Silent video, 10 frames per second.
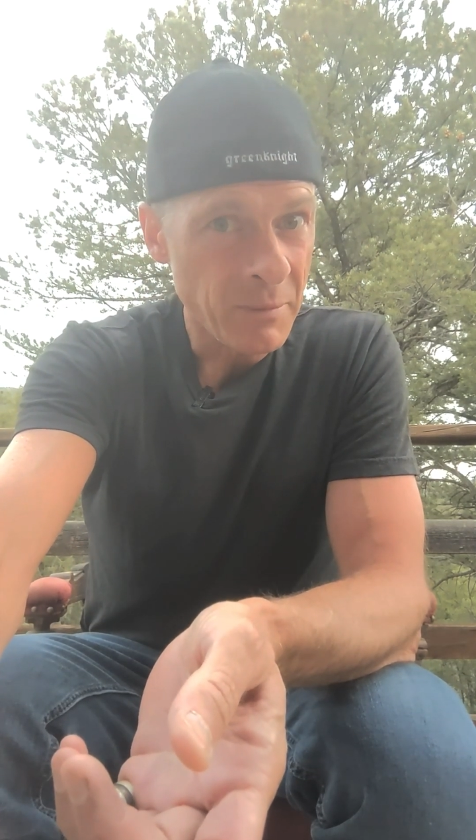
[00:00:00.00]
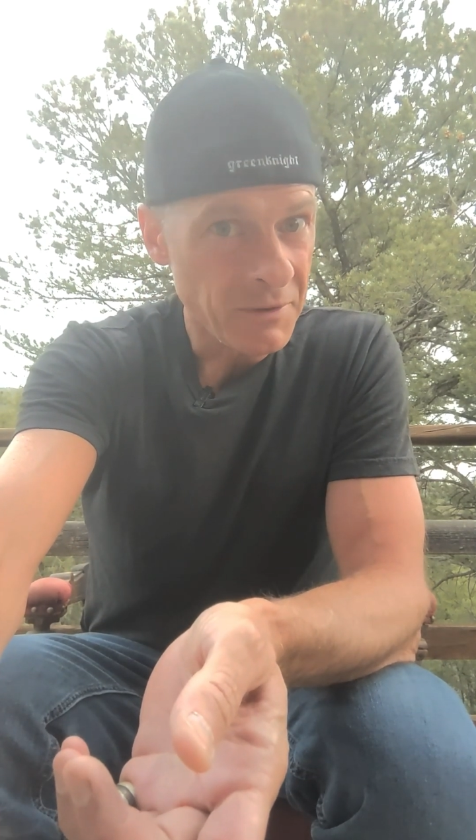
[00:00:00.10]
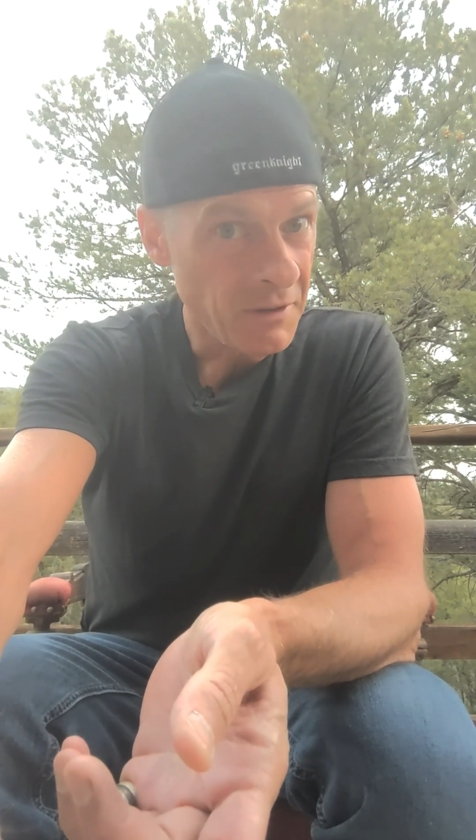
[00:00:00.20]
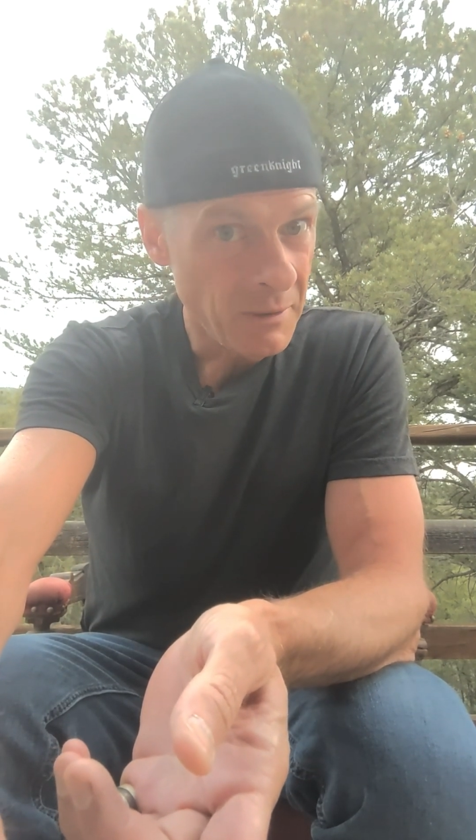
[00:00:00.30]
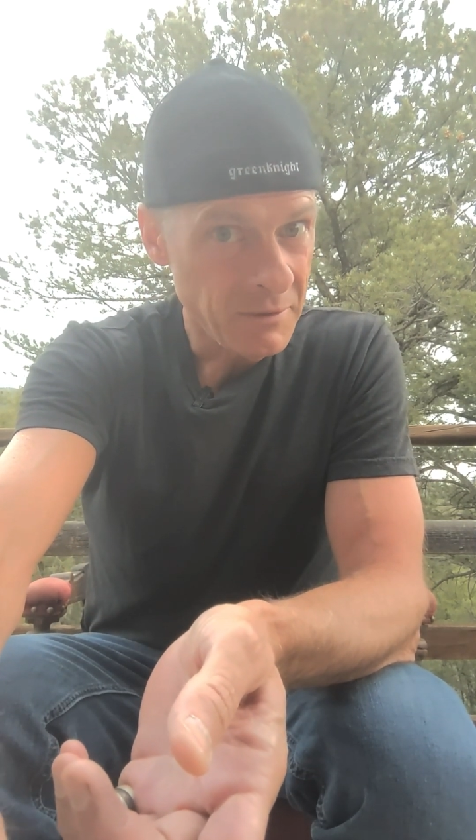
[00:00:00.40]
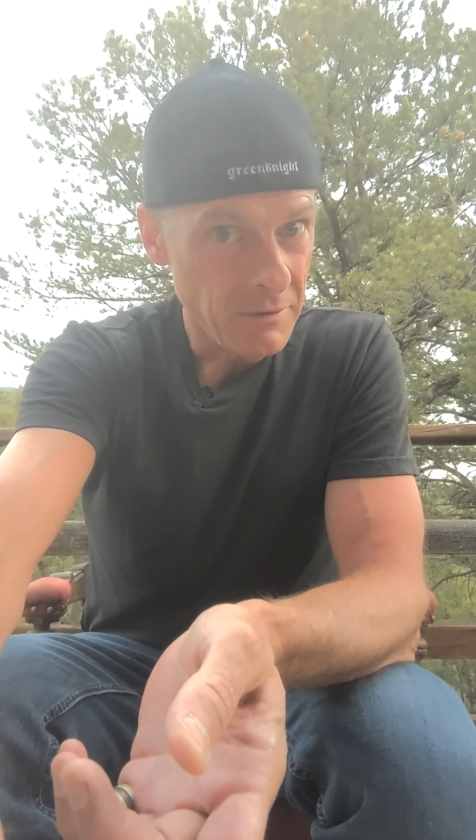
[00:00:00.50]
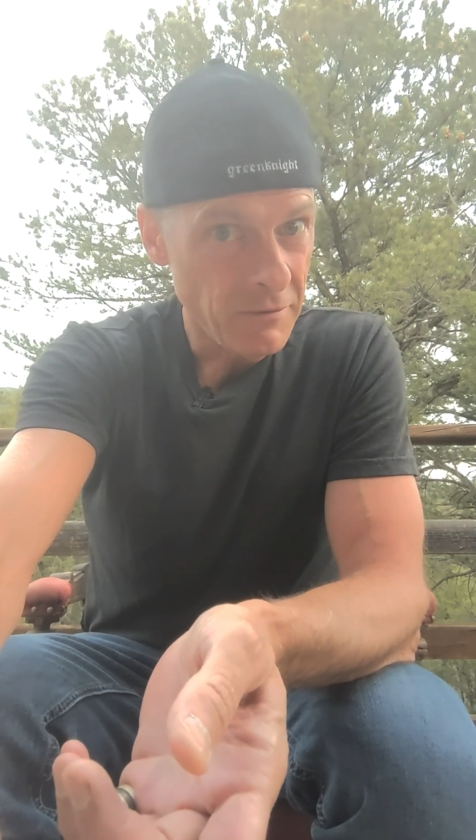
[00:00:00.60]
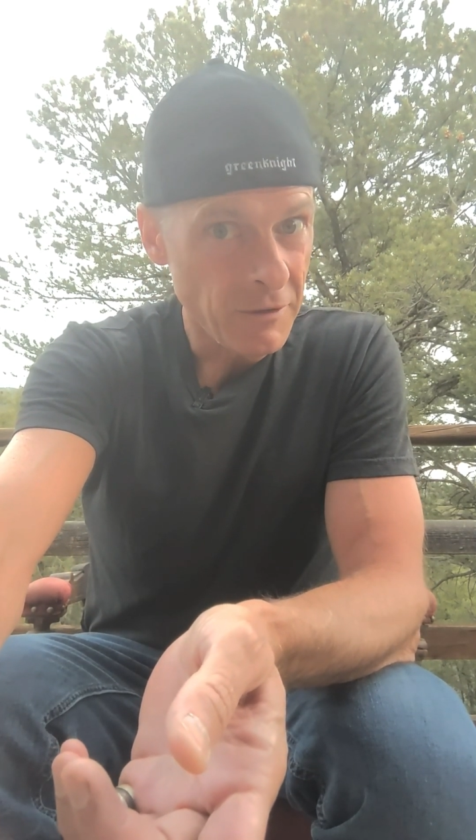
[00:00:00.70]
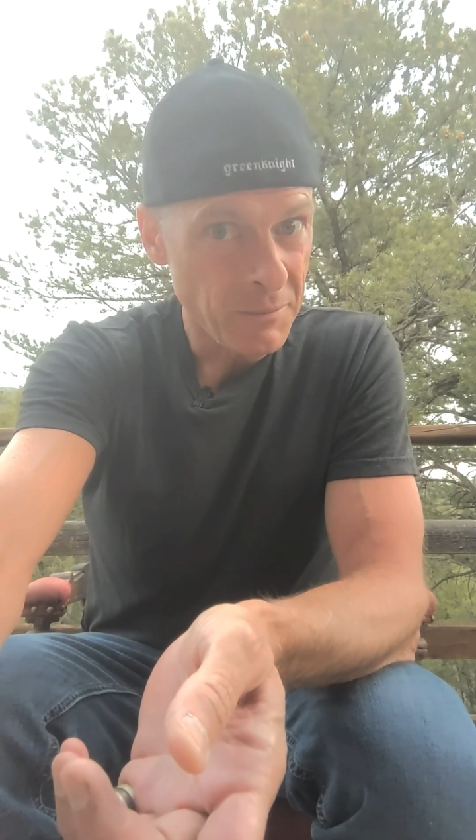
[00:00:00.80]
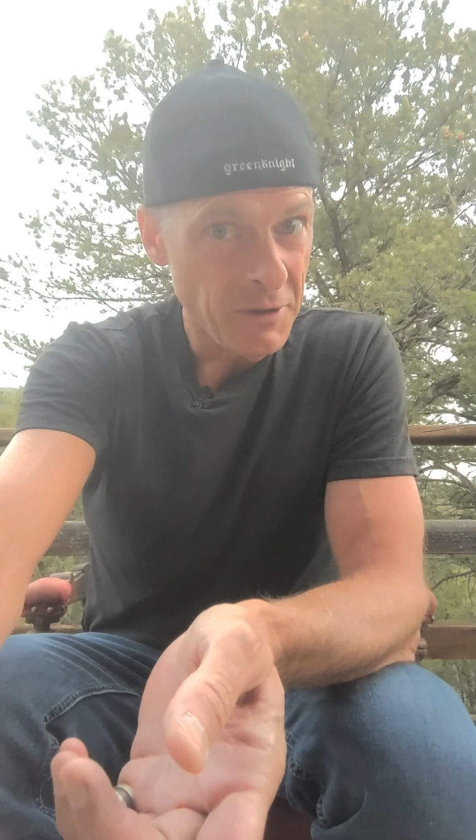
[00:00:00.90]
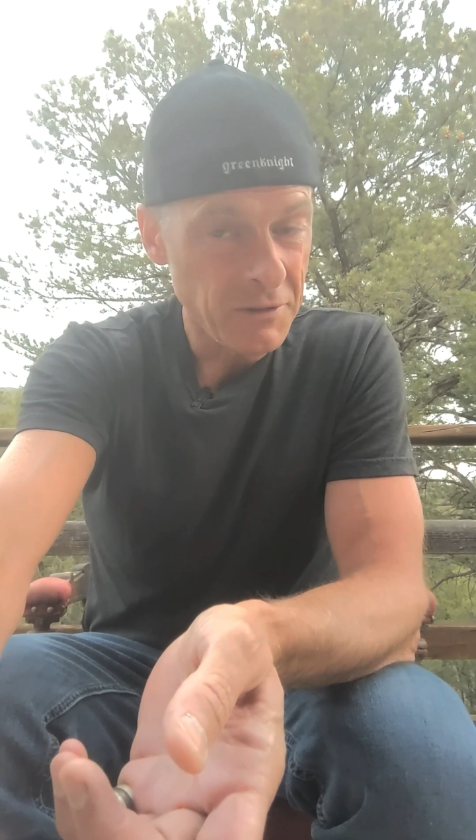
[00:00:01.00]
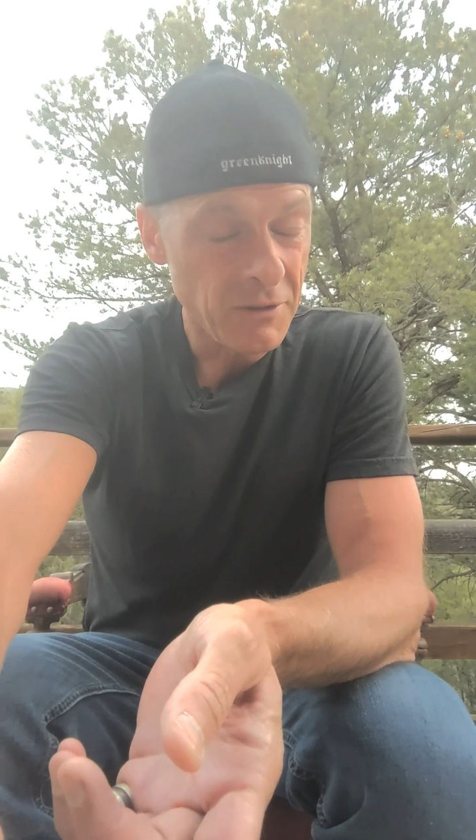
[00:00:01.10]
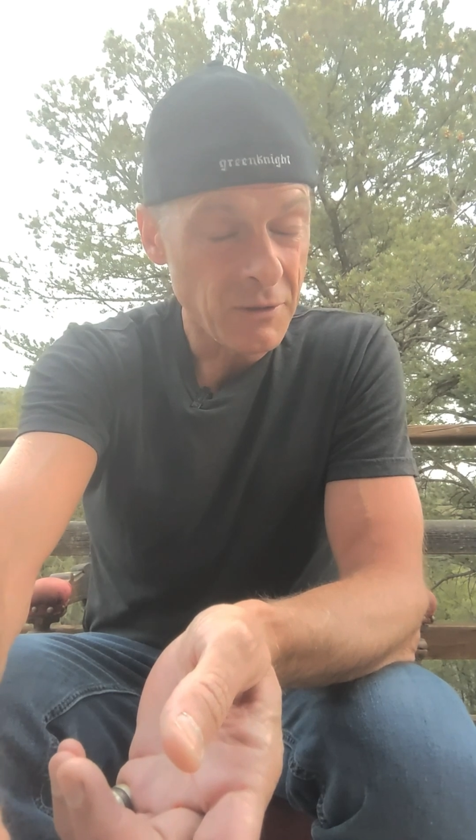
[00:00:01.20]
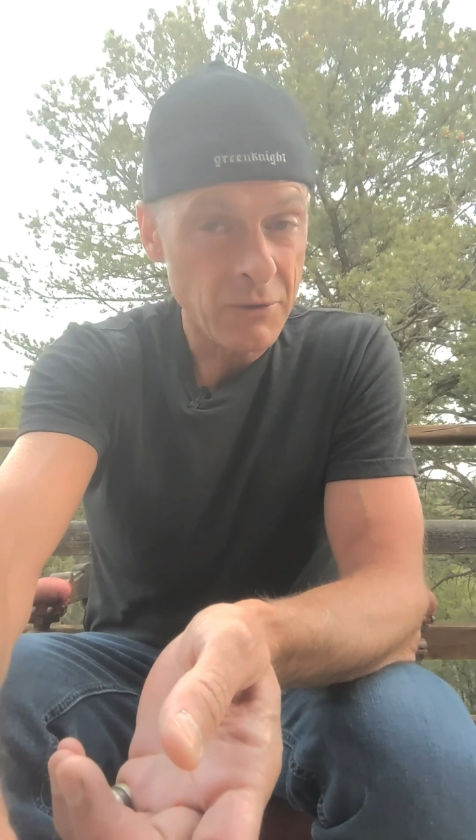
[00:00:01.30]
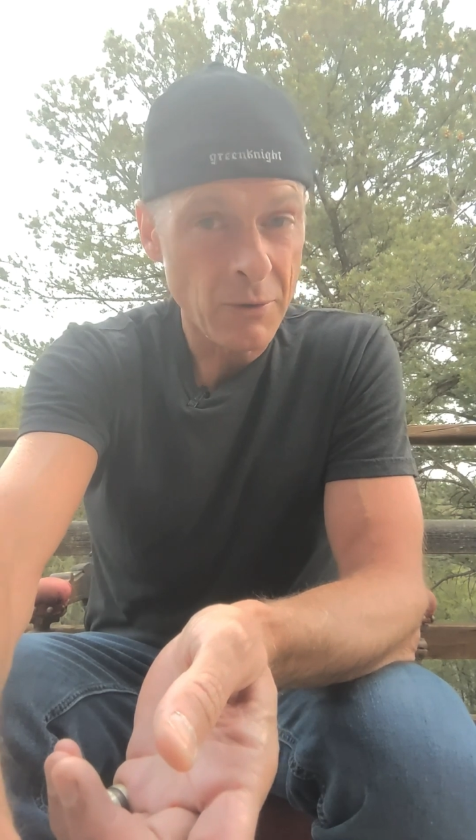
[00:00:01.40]
perception from this
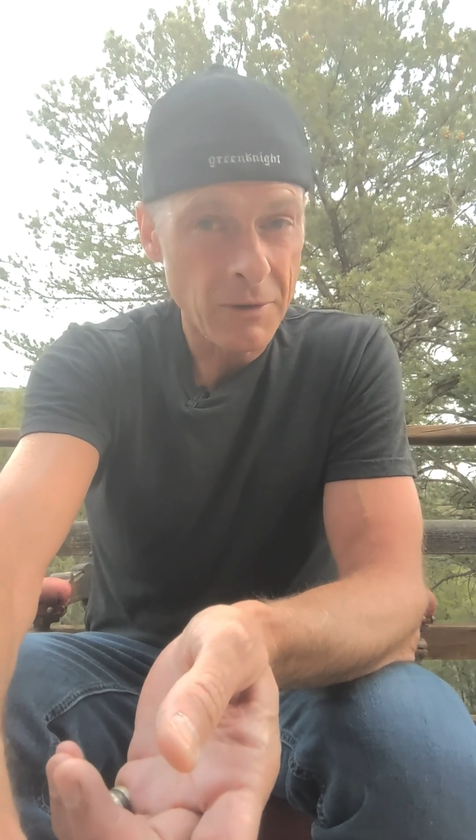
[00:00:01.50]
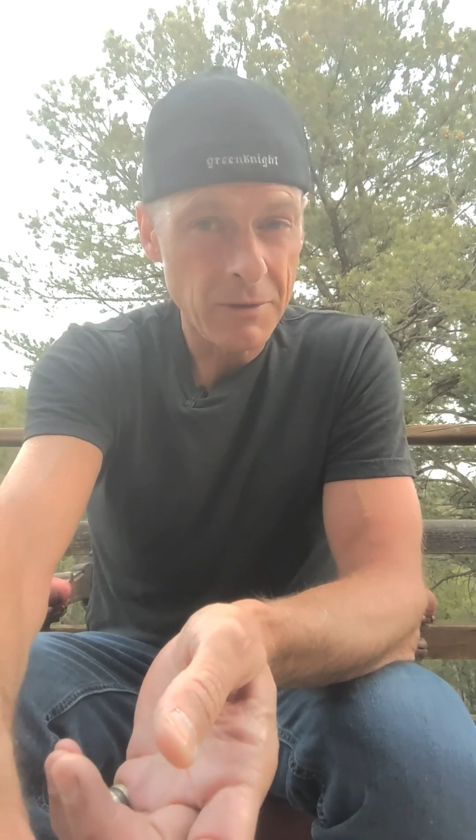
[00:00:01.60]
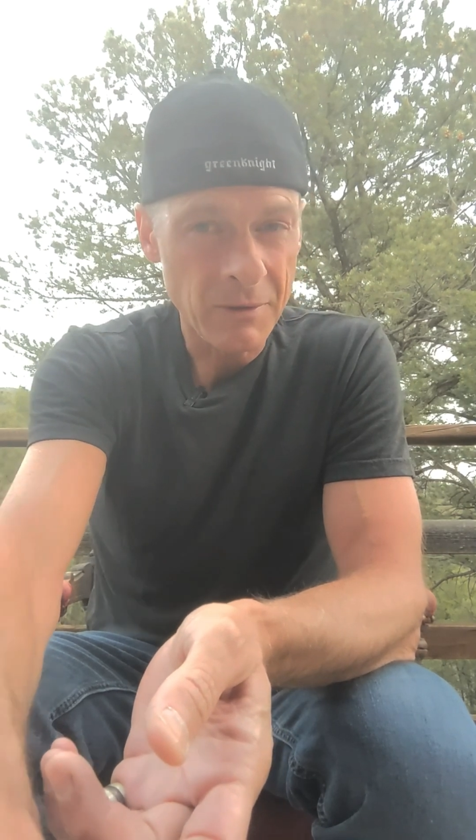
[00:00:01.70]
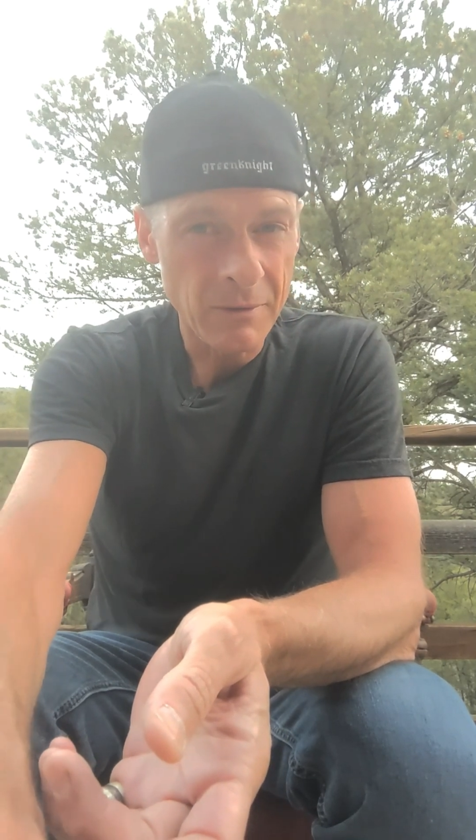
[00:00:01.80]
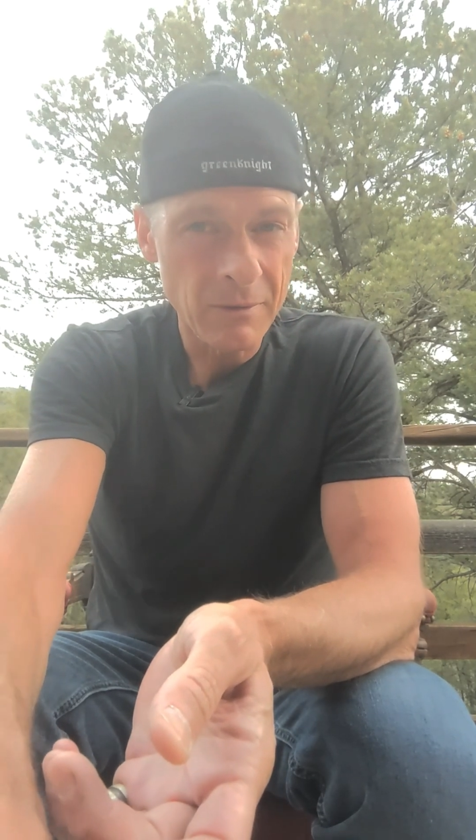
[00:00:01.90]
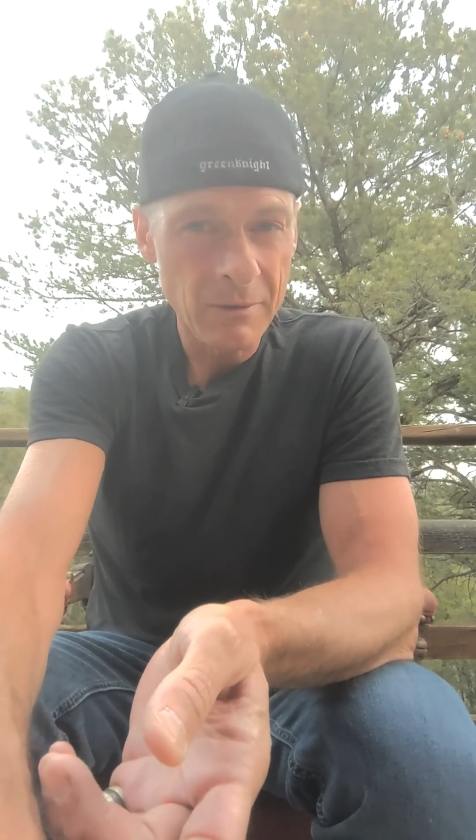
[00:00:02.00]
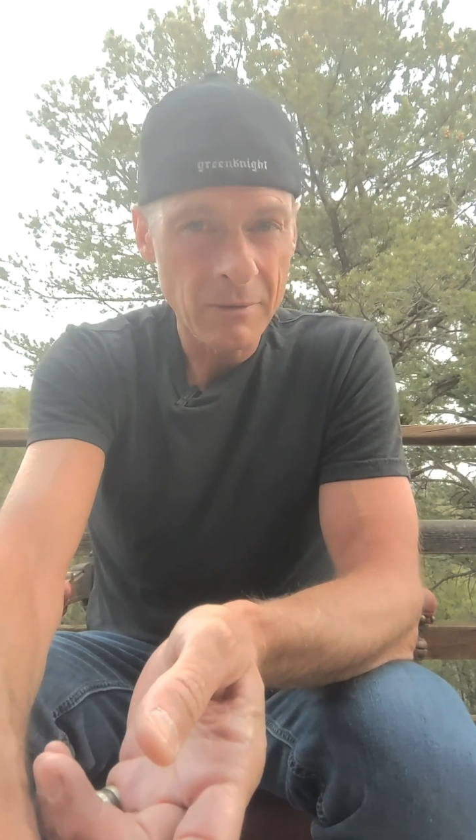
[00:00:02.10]
distortion